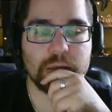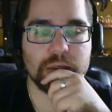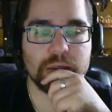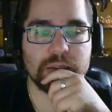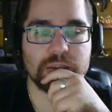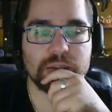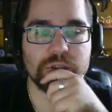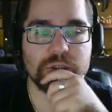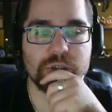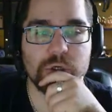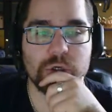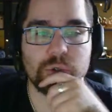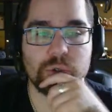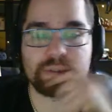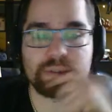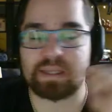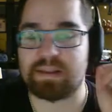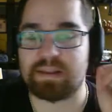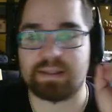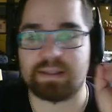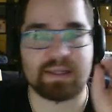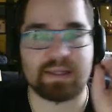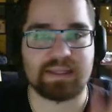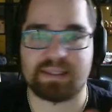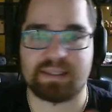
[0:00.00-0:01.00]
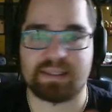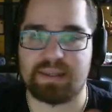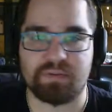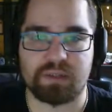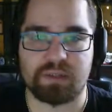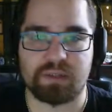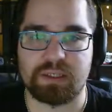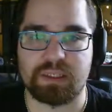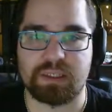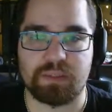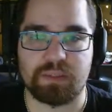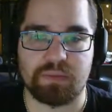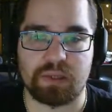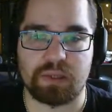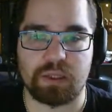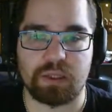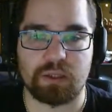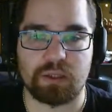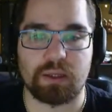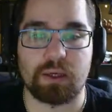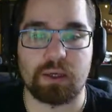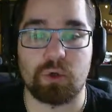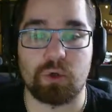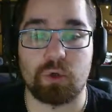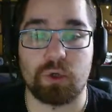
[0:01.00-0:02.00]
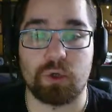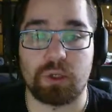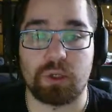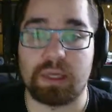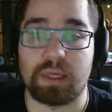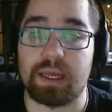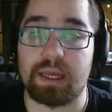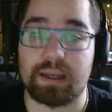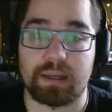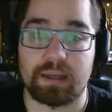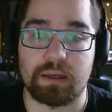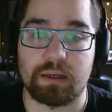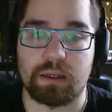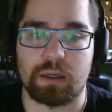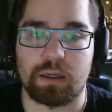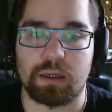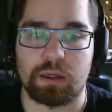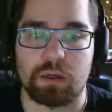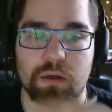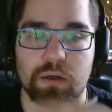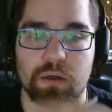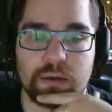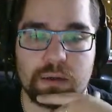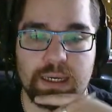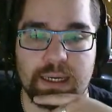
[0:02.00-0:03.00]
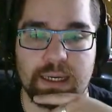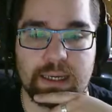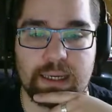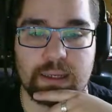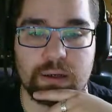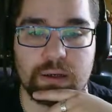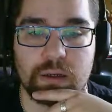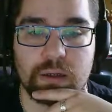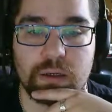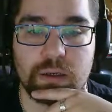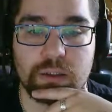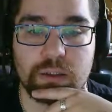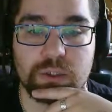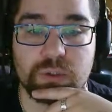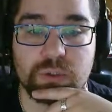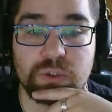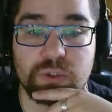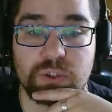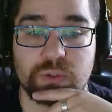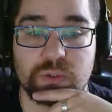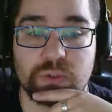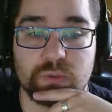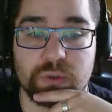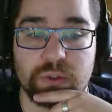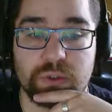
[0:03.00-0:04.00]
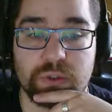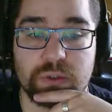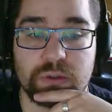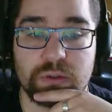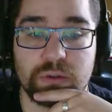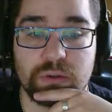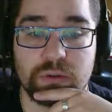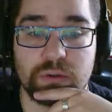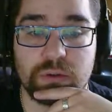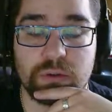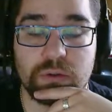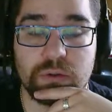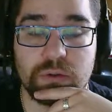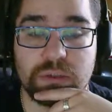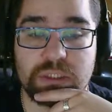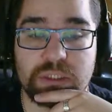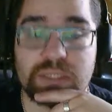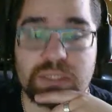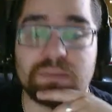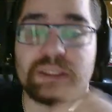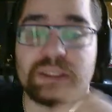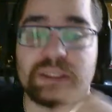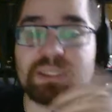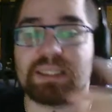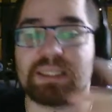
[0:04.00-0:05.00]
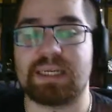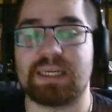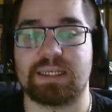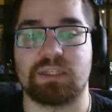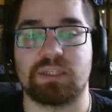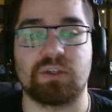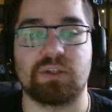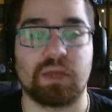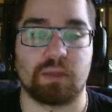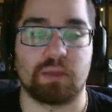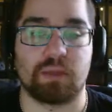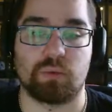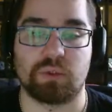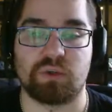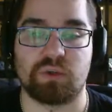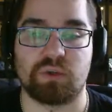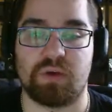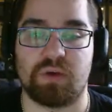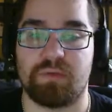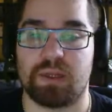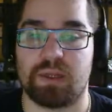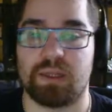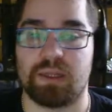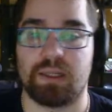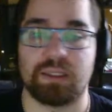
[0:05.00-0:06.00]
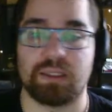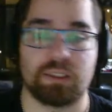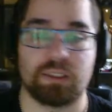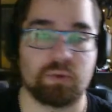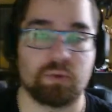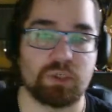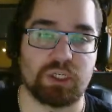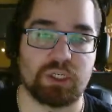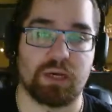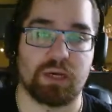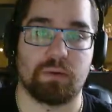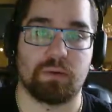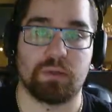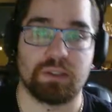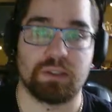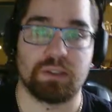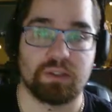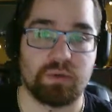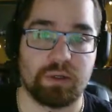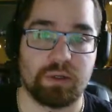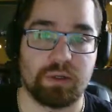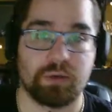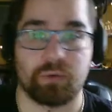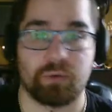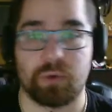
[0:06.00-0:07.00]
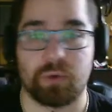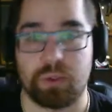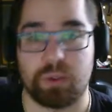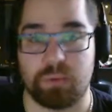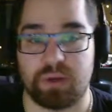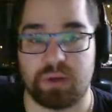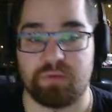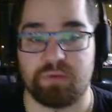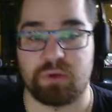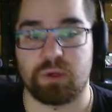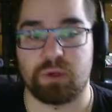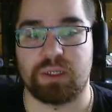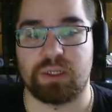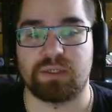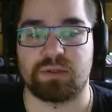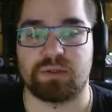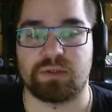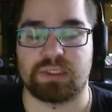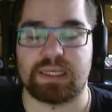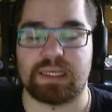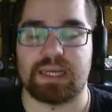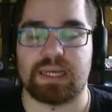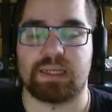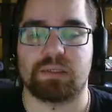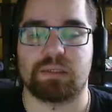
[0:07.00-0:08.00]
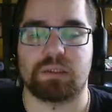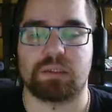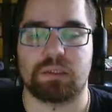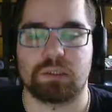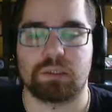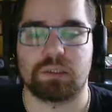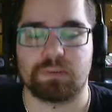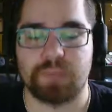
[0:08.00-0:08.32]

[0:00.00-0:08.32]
So that's definitely something that you could get in here and use with some success together with Trevenant and switch out into Nidoqueen whenever you need to attack and such.